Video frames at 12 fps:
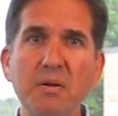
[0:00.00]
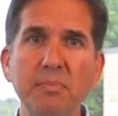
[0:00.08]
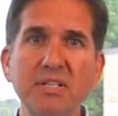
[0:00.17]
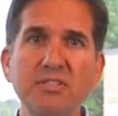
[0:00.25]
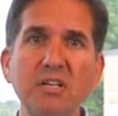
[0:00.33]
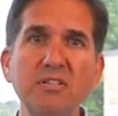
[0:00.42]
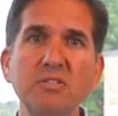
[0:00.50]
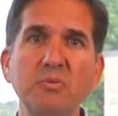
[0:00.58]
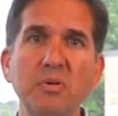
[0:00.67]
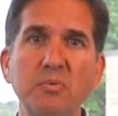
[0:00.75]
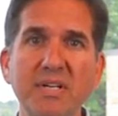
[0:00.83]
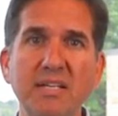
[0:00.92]
But it's also
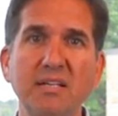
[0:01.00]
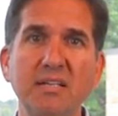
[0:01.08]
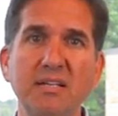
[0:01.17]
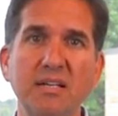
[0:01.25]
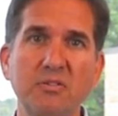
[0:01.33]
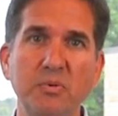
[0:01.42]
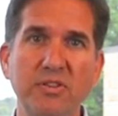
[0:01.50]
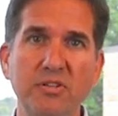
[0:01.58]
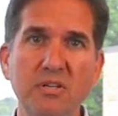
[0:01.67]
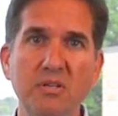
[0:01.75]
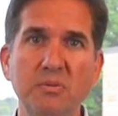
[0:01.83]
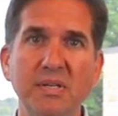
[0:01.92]
where we can connect with
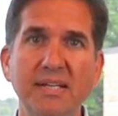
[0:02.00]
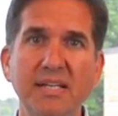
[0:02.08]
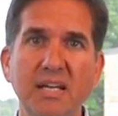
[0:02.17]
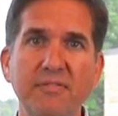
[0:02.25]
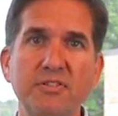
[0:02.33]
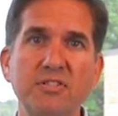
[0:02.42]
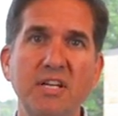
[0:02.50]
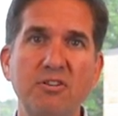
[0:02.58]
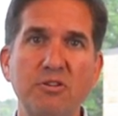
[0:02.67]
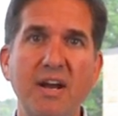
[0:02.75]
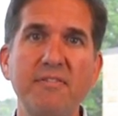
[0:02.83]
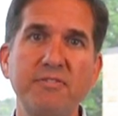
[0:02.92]
you if there's a
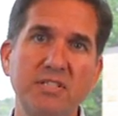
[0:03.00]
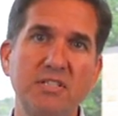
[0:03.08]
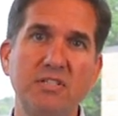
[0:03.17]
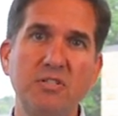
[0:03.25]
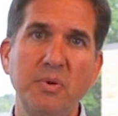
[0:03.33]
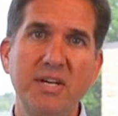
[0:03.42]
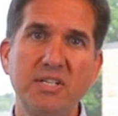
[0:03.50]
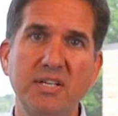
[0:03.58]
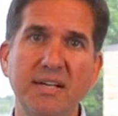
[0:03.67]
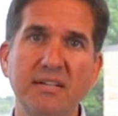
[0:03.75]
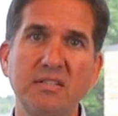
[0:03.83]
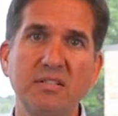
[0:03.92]
traffic
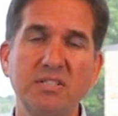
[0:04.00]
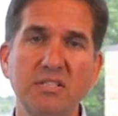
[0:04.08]
situation out there.